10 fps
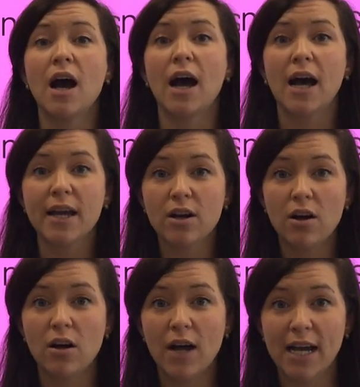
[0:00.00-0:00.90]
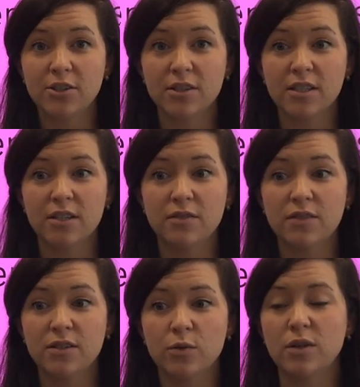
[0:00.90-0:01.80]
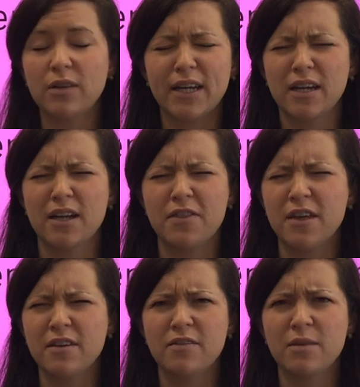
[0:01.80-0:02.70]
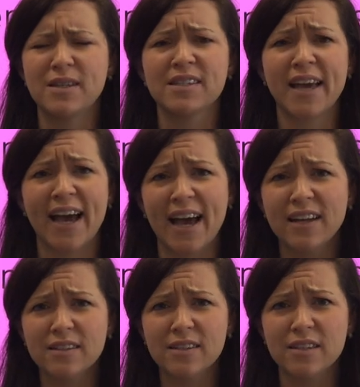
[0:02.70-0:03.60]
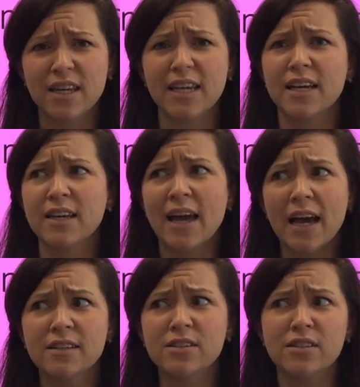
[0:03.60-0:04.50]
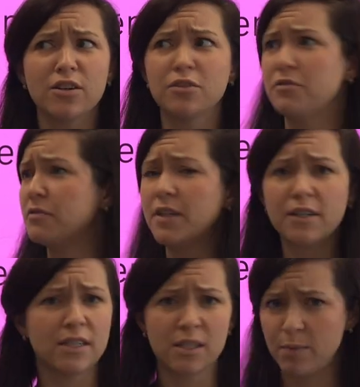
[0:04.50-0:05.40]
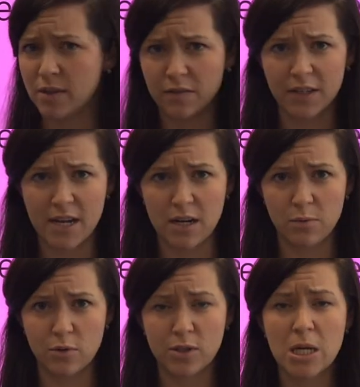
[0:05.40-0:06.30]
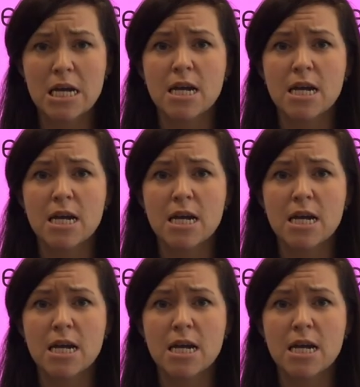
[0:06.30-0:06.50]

I call adjectives, or like I think of them as cats. Like cats are very specific animals.